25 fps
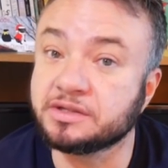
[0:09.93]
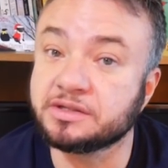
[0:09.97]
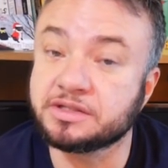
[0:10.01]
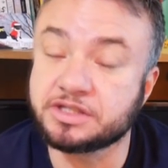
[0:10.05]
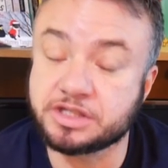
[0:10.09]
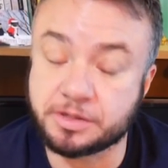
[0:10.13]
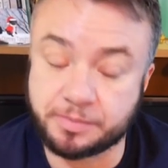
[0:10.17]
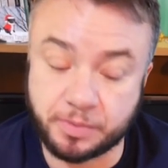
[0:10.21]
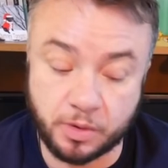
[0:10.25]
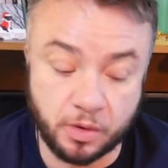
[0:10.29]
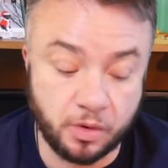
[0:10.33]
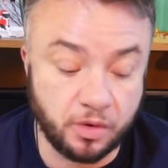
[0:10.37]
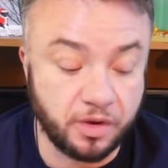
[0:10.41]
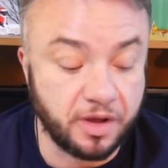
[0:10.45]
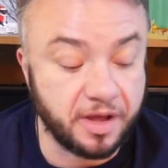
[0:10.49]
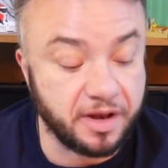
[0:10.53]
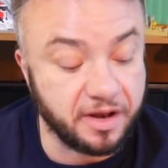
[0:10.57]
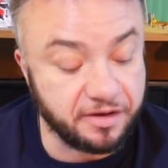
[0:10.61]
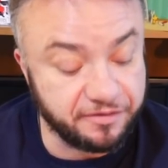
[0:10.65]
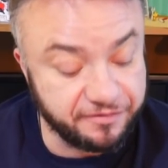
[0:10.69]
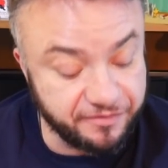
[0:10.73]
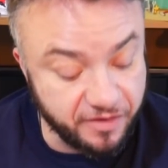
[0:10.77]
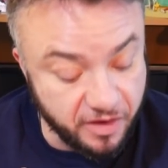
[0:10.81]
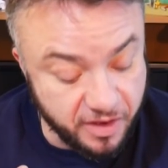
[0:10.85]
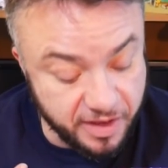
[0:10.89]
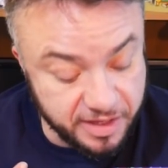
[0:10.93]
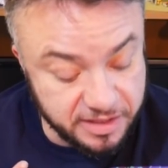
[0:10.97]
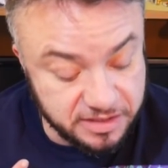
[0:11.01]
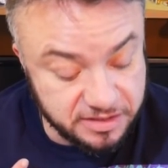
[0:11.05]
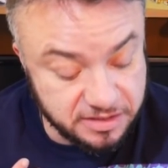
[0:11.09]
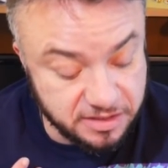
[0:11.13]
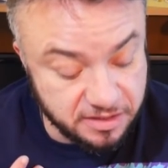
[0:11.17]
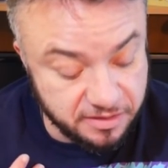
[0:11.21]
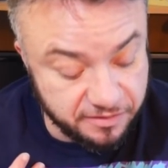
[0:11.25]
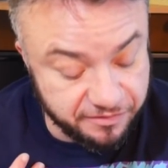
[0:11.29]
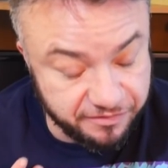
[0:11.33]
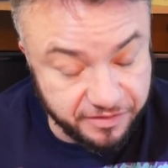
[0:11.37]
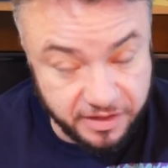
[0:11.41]
support and advice
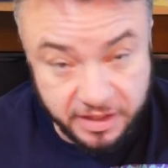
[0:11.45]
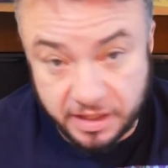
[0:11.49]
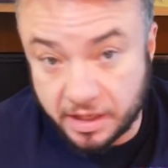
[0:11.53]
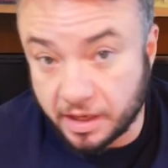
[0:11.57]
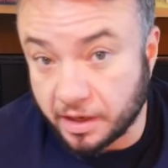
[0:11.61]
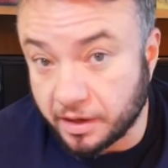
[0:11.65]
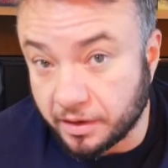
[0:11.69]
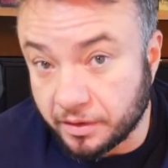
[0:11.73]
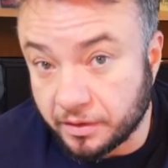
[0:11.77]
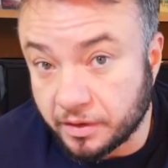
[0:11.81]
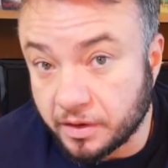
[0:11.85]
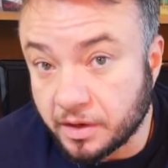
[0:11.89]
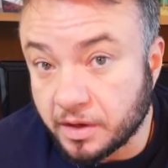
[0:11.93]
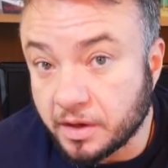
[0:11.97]
video